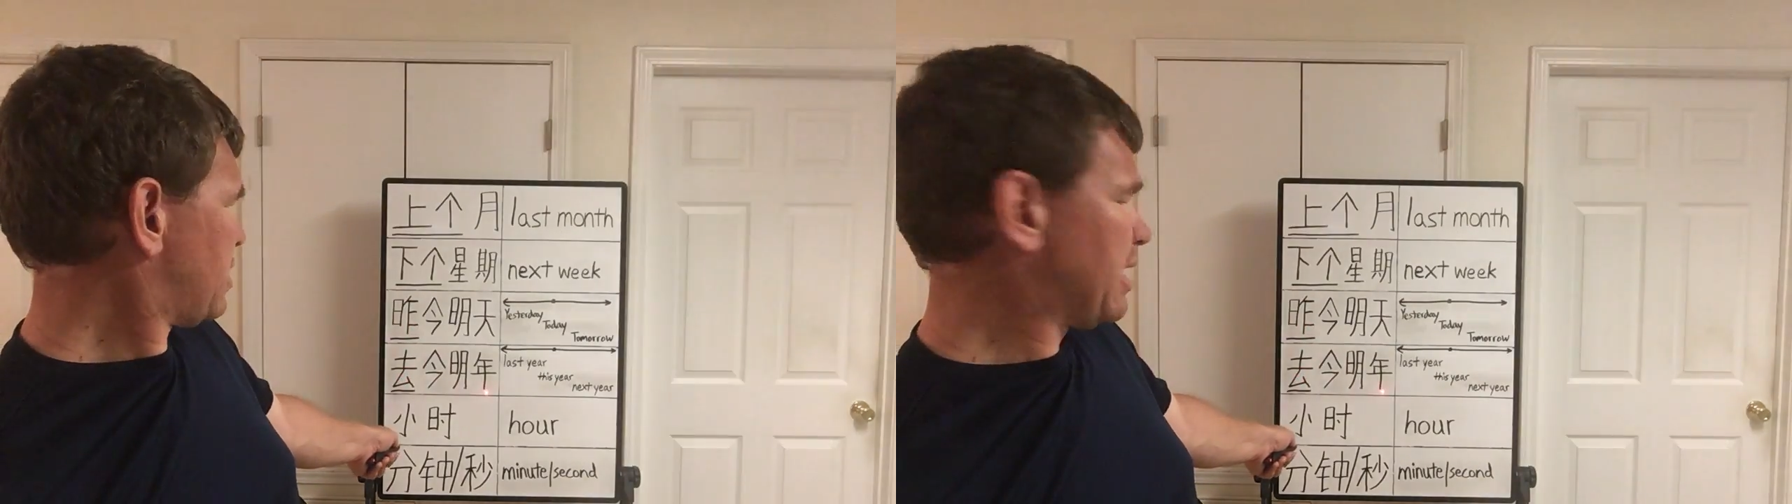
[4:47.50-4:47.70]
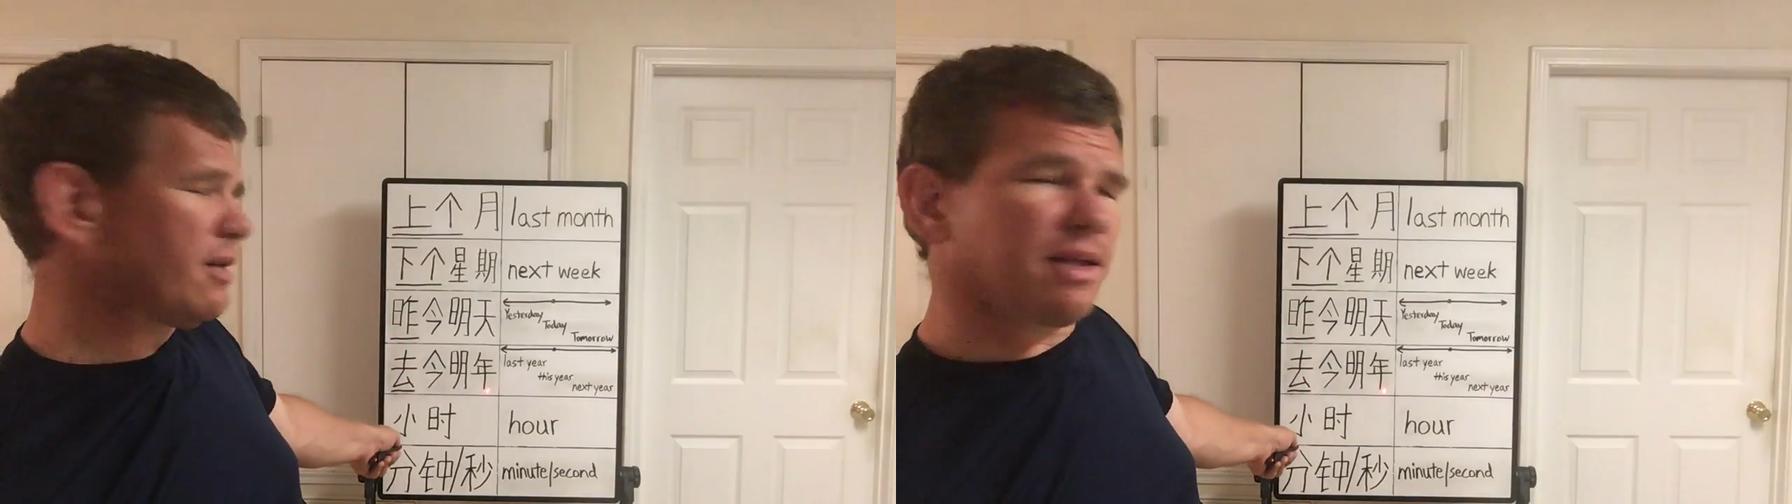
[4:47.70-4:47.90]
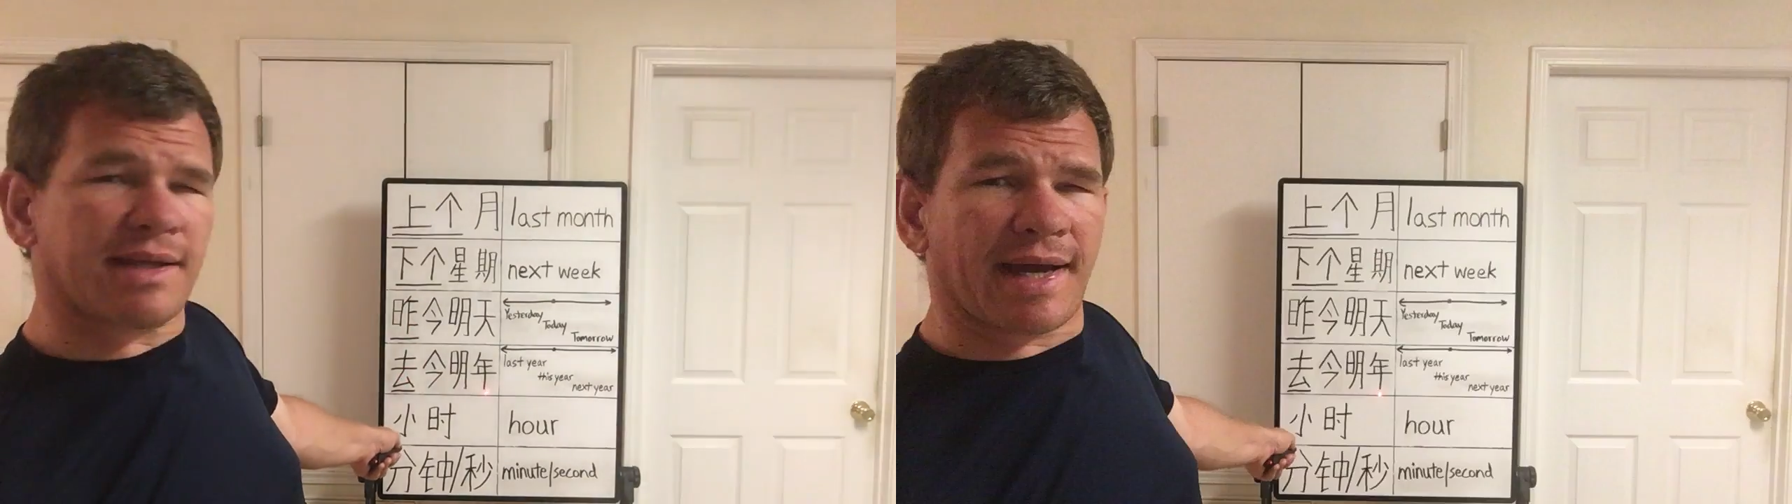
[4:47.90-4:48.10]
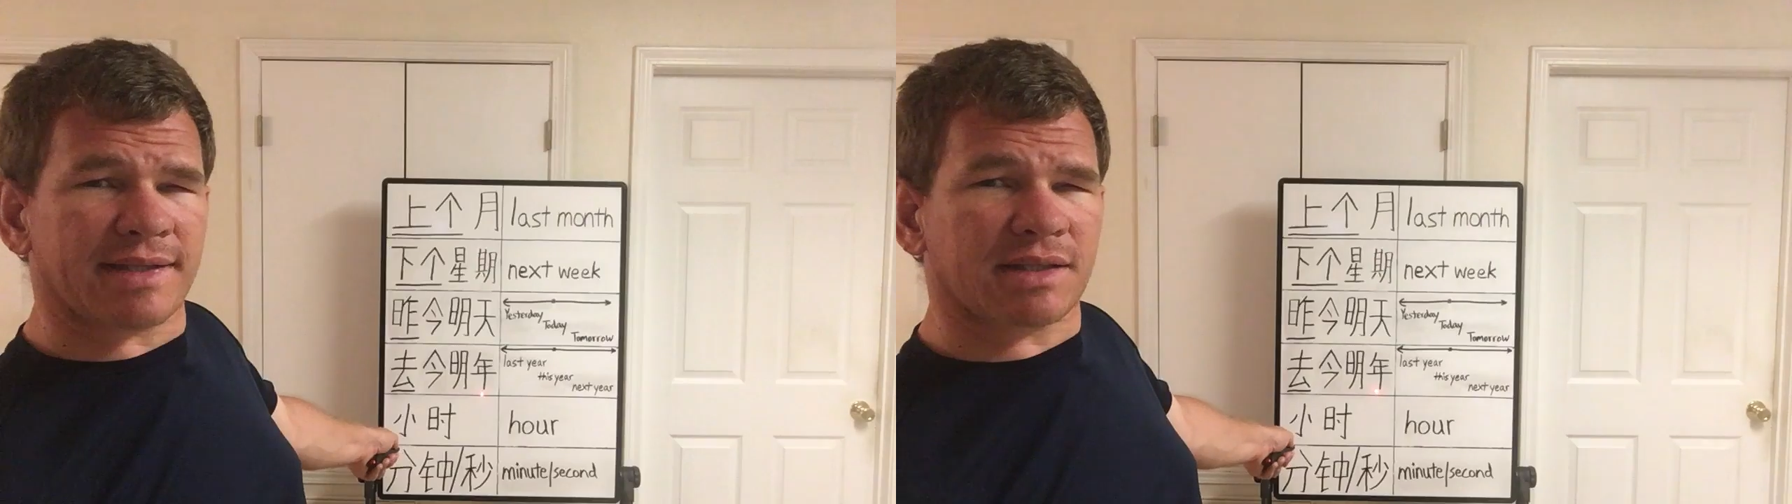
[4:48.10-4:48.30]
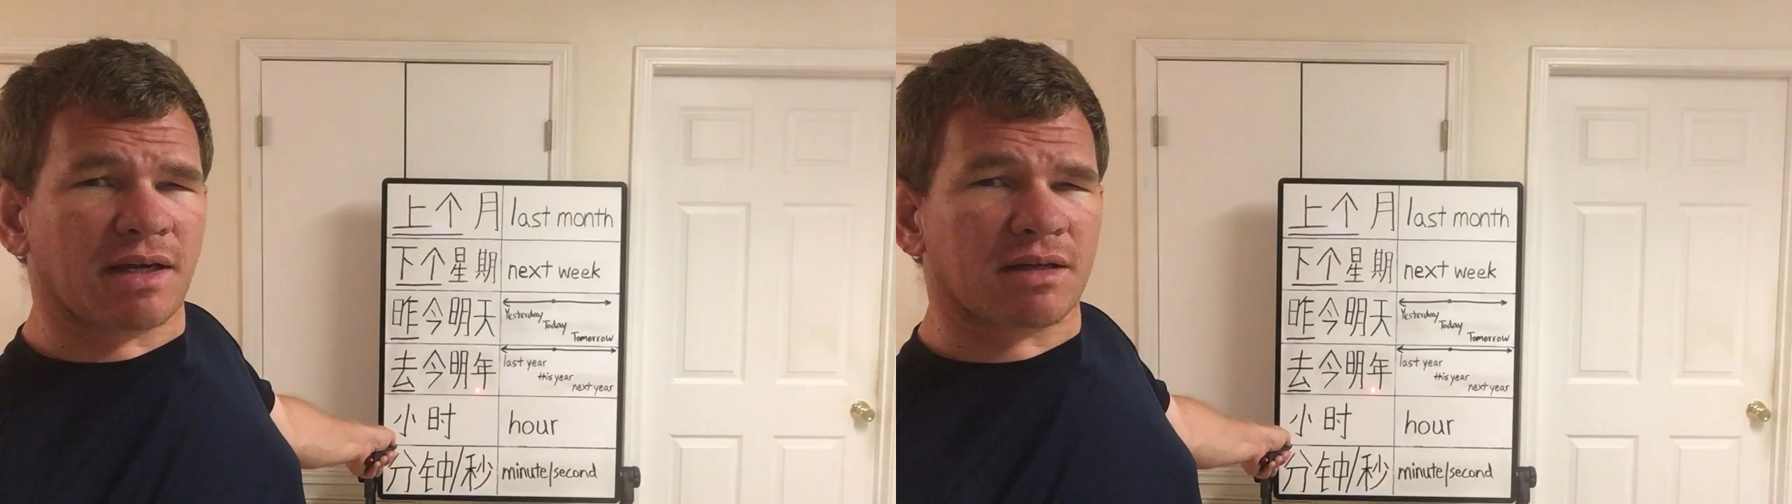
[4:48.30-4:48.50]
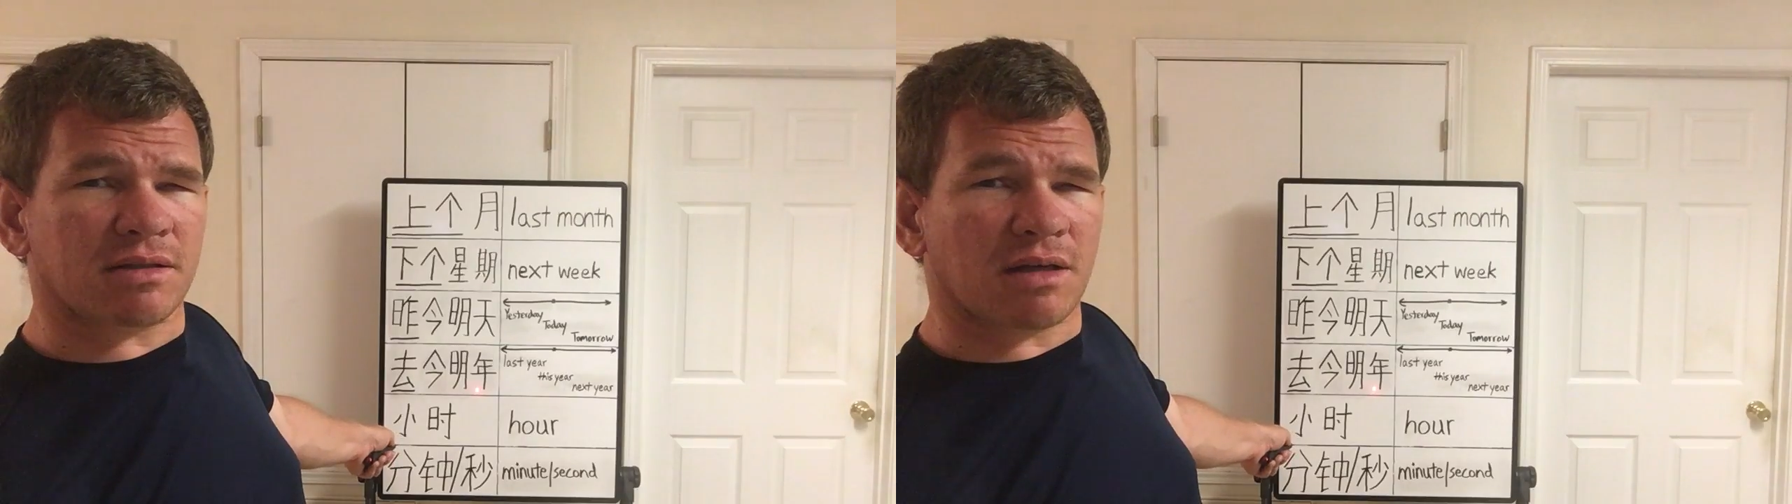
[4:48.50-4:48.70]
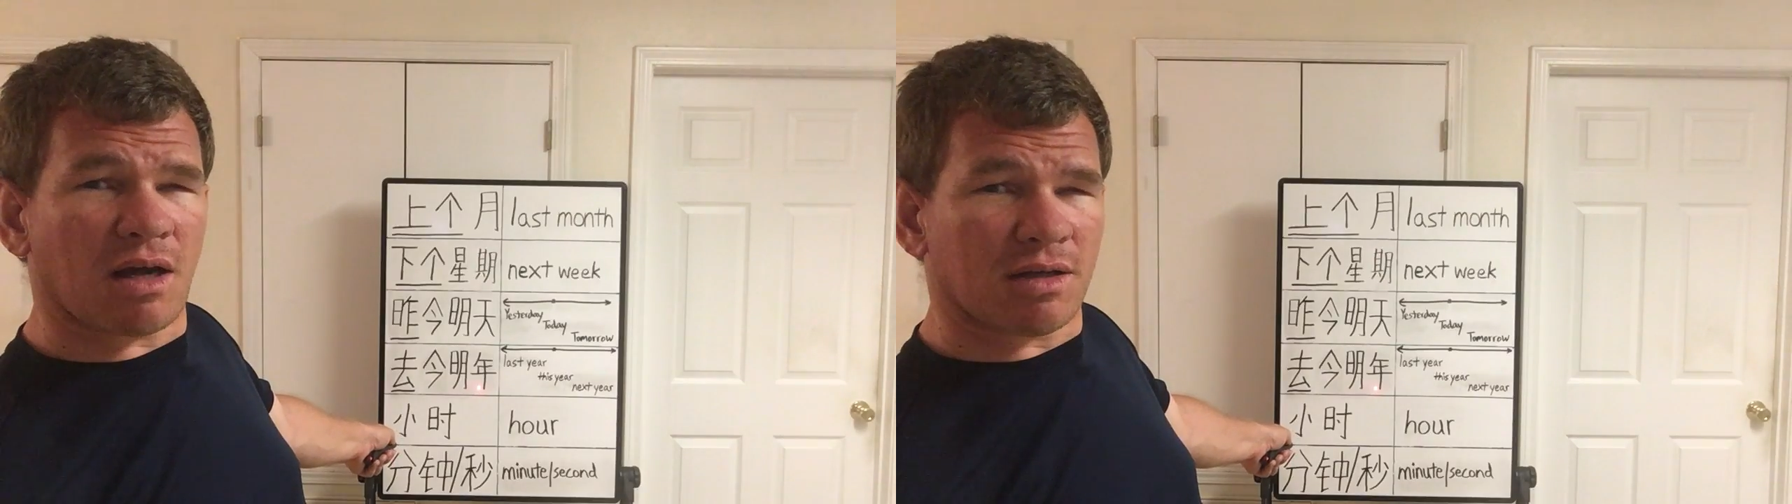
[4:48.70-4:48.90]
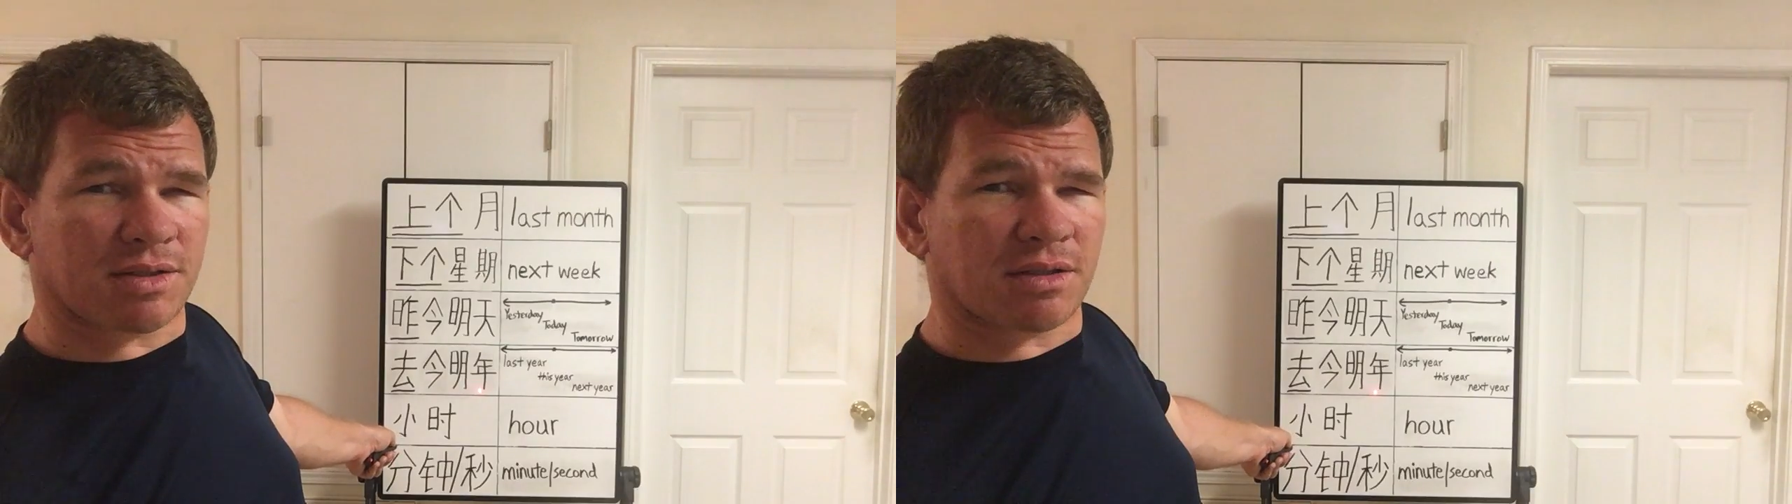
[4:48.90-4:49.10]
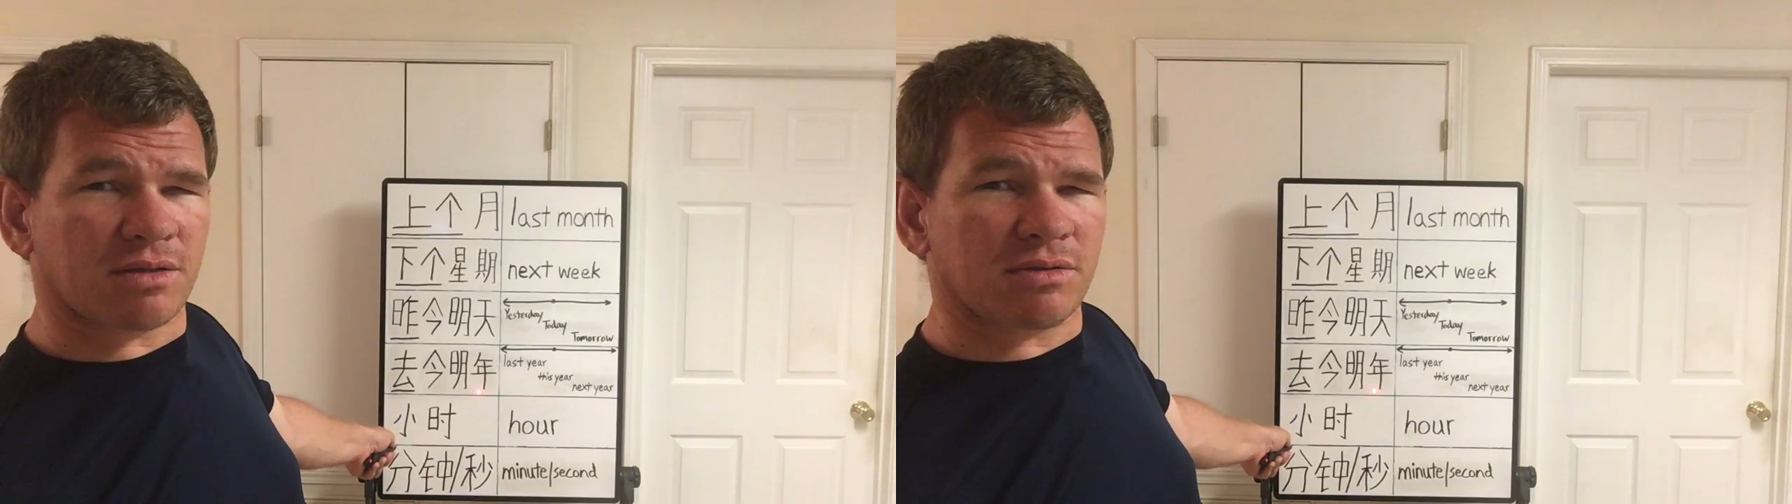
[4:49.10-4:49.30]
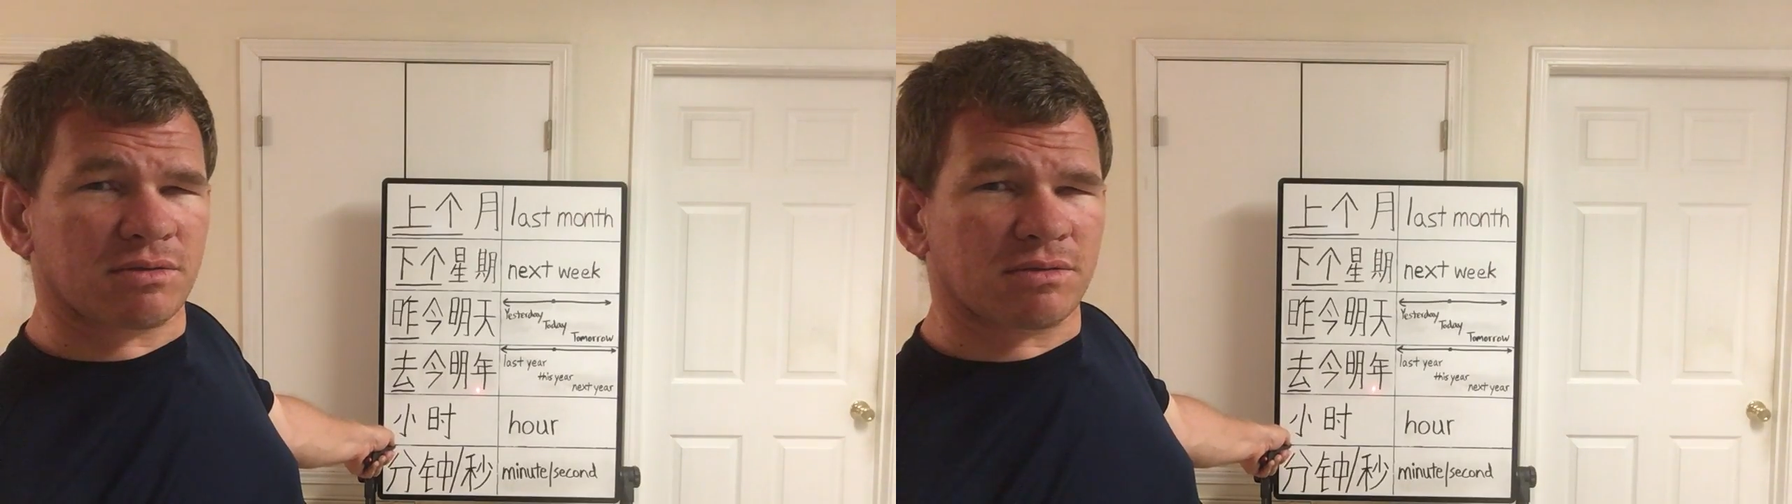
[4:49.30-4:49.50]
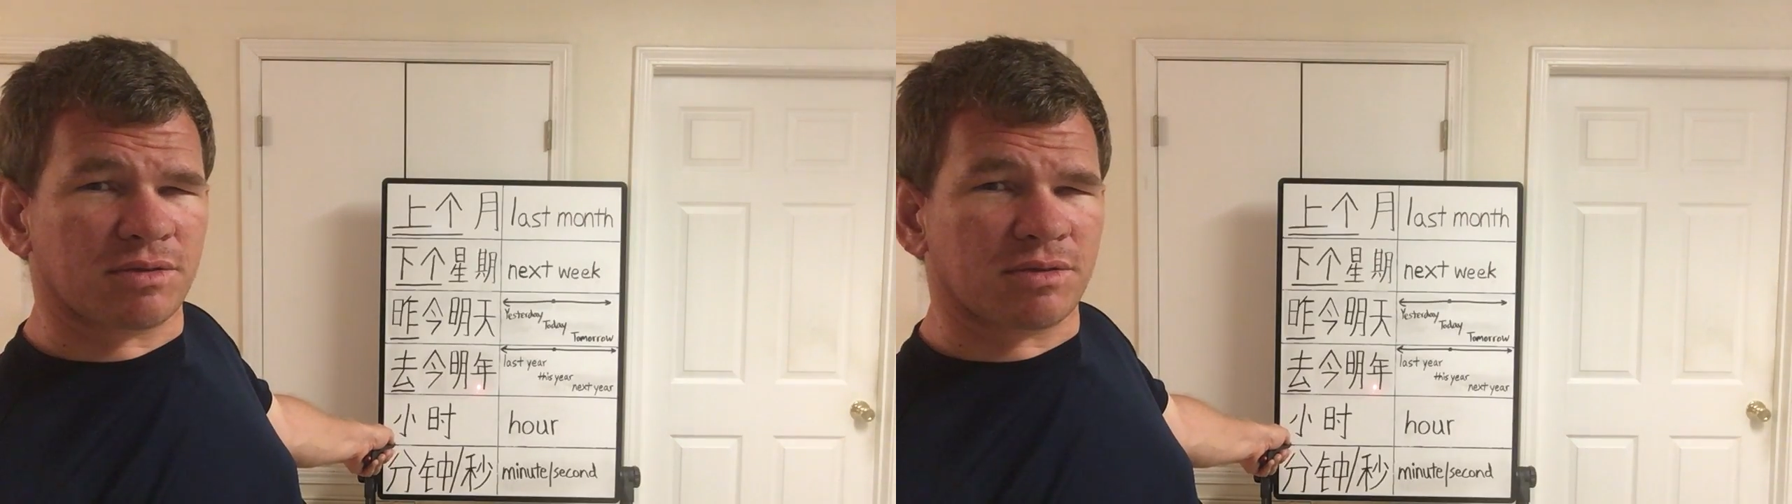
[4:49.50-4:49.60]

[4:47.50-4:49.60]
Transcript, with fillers: Now the last character also